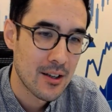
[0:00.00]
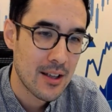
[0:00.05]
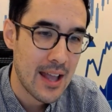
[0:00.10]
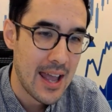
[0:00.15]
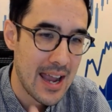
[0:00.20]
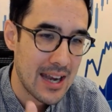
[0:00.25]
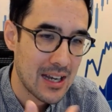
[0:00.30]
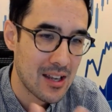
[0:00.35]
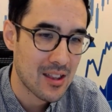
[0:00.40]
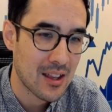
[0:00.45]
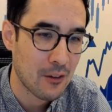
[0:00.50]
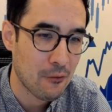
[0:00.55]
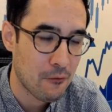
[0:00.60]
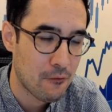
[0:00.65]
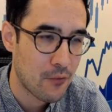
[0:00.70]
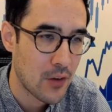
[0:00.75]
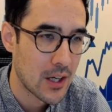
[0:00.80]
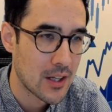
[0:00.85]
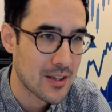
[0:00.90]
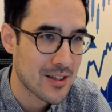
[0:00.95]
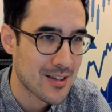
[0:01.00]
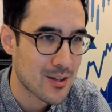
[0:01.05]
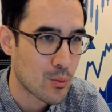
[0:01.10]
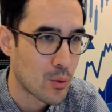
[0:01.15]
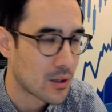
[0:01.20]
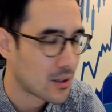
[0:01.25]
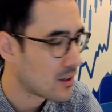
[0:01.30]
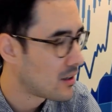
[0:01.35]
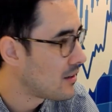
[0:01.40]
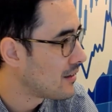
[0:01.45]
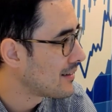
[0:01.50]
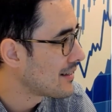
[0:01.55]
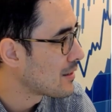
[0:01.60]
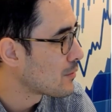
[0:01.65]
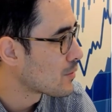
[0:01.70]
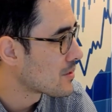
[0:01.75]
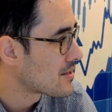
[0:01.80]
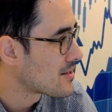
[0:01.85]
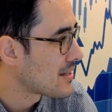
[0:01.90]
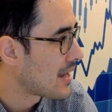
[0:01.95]
anything further to what Carney
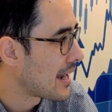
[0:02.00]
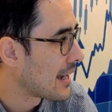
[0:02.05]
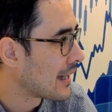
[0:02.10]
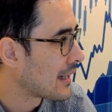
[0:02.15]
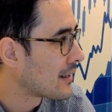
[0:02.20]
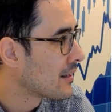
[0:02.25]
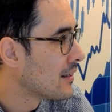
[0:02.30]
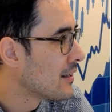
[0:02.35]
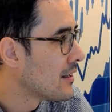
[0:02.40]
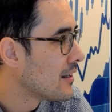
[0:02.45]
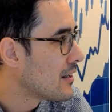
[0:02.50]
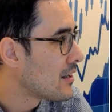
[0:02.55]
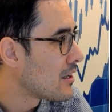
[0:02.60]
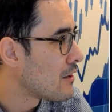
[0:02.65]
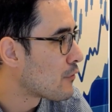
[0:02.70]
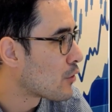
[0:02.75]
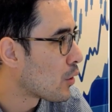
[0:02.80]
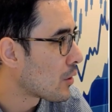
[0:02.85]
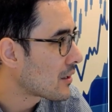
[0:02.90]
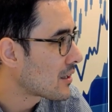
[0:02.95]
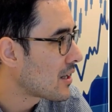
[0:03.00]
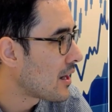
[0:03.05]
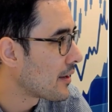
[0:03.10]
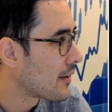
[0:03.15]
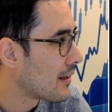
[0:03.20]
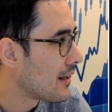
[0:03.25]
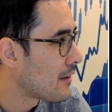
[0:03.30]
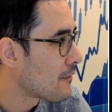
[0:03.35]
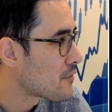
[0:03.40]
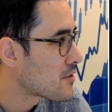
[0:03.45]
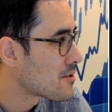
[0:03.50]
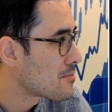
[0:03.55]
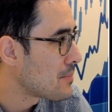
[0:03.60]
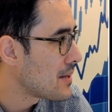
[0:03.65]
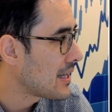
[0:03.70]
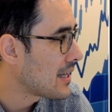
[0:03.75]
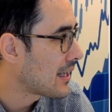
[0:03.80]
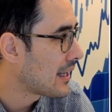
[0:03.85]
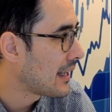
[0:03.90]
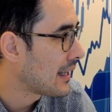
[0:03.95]
was saying. You've got Cunliffe
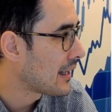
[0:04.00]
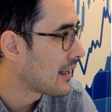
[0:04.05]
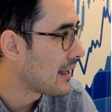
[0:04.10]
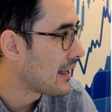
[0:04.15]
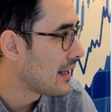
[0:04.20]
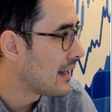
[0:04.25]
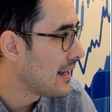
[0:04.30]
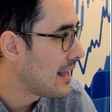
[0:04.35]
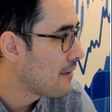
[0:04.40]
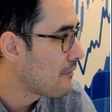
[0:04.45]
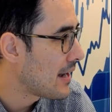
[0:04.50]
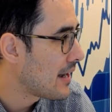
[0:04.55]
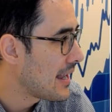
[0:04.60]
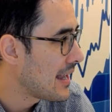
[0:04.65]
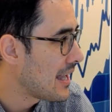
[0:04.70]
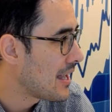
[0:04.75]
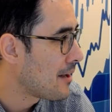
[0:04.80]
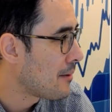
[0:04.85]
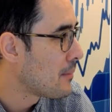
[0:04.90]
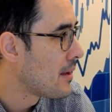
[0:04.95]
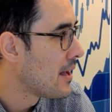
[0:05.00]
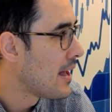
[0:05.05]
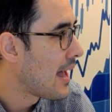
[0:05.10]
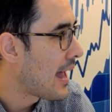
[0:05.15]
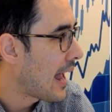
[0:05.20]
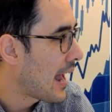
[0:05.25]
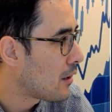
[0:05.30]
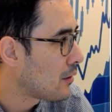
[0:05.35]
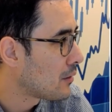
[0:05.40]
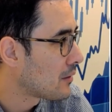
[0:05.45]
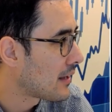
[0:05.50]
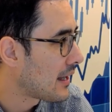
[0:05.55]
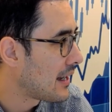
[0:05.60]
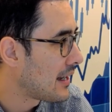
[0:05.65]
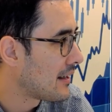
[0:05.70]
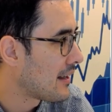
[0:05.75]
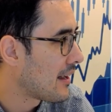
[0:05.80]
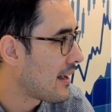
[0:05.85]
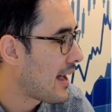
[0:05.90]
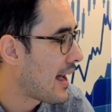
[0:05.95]
speaking at 11 a.m.,
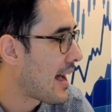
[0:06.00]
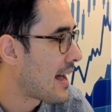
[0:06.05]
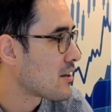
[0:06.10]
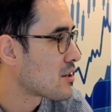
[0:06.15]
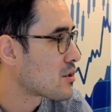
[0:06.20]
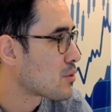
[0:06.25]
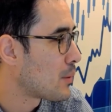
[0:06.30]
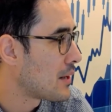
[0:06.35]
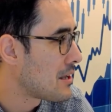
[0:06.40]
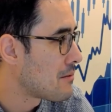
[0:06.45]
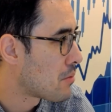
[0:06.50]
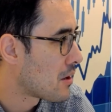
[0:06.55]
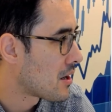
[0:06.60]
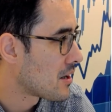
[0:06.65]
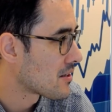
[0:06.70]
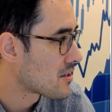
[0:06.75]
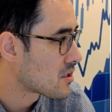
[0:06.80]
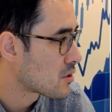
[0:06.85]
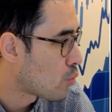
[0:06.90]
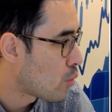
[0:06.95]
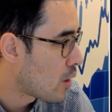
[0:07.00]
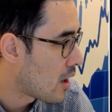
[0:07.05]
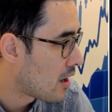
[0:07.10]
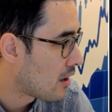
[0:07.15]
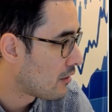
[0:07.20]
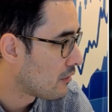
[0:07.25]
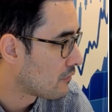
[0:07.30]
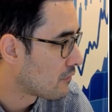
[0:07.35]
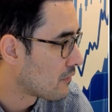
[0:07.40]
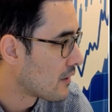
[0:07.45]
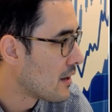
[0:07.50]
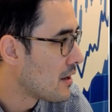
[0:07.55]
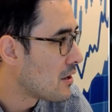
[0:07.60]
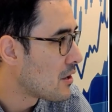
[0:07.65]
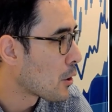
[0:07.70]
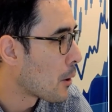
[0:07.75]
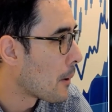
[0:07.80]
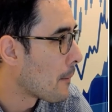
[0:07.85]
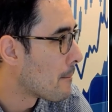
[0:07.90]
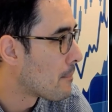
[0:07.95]
Haldane at 20 past 12.
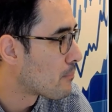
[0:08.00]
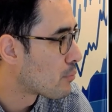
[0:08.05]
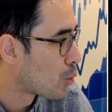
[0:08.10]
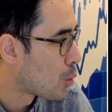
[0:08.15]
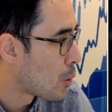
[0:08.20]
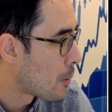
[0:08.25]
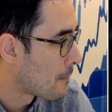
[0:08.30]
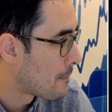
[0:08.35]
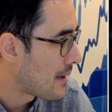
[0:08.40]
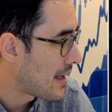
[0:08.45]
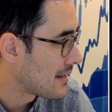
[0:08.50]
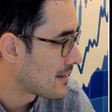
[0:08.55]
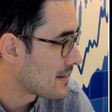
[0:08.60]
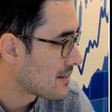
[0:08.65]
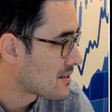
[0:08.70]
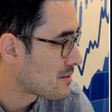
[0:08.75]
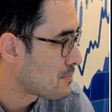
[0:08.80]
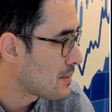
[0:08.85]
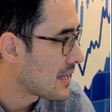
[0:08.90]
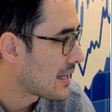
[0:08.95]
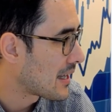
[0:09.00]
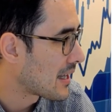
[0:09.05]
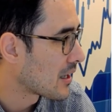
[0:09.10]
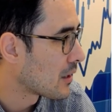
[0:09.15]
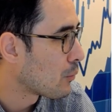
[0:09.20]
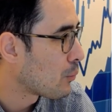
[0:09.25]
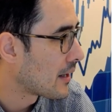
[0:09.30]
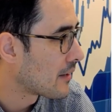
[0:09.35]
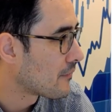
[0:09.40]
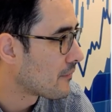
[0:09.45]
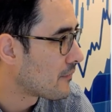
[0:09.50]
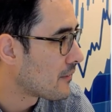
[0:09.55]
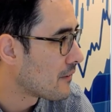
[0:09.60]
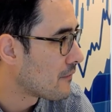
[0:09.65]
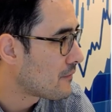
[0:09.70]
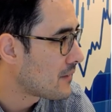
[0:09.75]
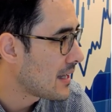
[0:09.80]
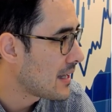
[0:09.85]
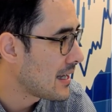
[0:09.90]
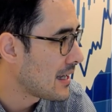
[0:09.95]
You've got Broadbent speaking at
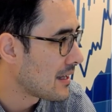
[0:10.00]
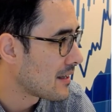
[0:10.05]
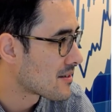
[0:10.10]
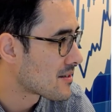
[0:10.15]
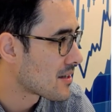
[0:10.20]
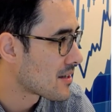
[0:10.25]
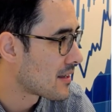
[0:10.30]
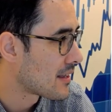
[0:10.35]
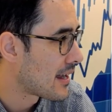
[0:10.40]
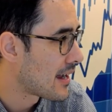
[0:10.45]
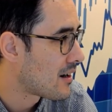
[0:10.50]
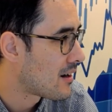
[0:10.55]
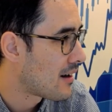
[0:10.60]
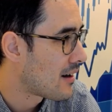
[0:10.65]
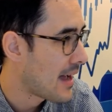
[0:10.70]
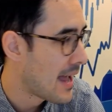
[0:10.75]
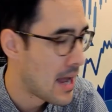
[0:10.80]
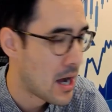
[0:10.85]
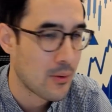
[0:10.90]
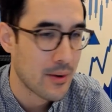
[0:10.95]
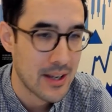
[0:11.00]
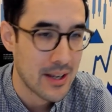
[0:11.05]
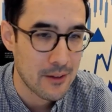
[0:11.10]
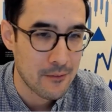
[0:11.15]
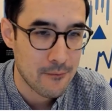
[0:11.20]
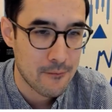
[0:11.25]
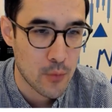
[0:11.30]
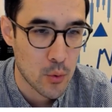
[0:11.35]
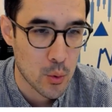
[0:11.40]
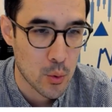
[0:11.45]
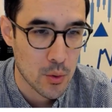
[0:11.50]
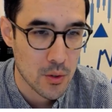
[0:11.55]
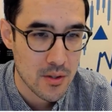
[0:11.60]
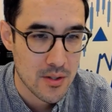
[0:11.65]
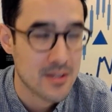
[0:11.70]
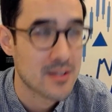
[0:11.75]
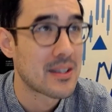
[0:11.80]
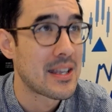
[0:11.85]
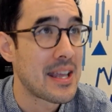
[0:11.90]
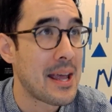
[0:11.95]
1.15, so they are out in
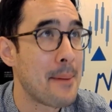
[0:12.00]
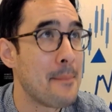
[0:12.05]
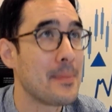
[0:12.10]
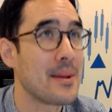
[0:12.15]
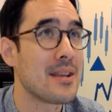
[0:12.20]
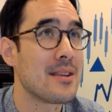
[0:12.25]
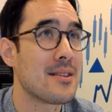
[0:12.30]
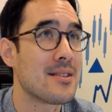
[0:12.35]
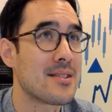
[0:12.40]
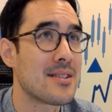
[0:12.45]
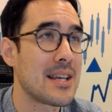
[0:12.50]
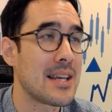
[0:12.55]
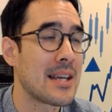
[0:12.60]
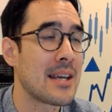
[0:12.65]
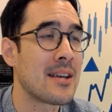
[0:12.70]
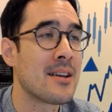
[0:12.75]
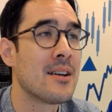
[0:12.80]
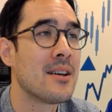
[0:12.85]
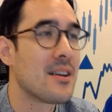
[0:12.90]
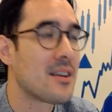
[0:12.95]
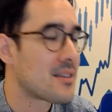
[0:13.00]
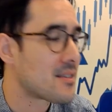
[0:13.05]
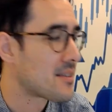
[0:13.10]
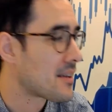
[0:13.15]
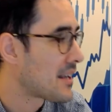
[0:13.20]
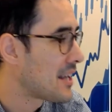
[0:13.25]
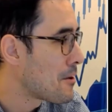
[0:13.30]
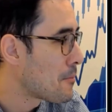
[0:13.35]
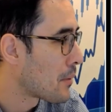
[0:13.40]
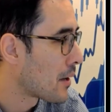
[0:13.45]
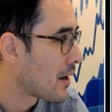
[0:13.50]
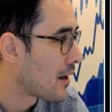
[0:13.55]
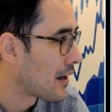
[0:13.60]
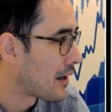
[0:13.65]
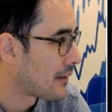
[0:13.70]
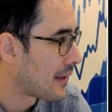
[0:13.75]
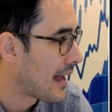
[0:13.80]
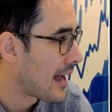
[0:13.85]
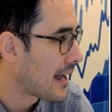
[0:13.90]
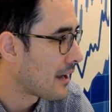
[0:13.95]
force, the MPC. So keep an eye
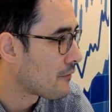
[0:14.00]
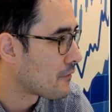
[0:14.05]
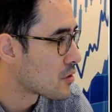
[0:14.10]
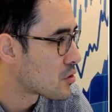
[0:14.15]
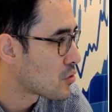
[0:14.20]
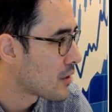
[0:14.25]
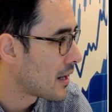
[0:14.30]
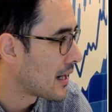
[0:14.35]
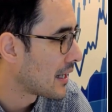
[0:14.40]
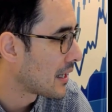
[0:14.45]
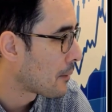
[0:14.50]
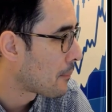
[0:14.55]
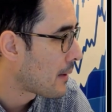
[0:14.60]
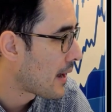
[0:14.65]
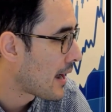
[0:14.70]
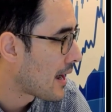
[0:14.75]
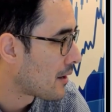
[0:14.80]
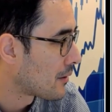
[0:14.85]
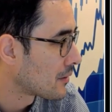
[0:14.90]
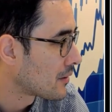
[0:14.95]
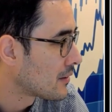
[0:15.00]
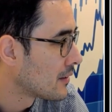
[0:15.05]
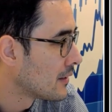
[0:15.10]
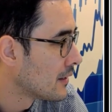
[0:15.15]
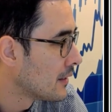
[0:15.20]
on that if you're trading the pound.